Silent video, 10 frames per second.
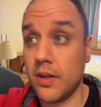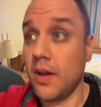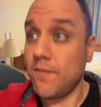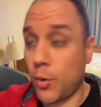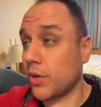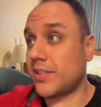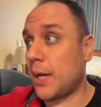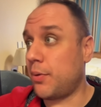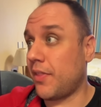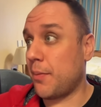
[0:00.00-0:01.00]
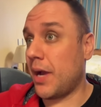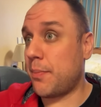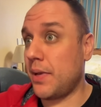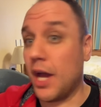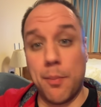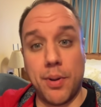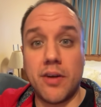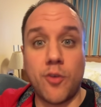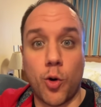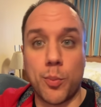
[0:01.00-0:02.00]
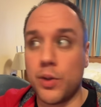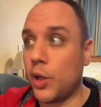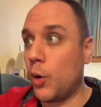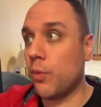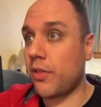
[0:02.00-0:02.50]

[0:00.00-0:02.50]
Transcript: For example, they might be above or below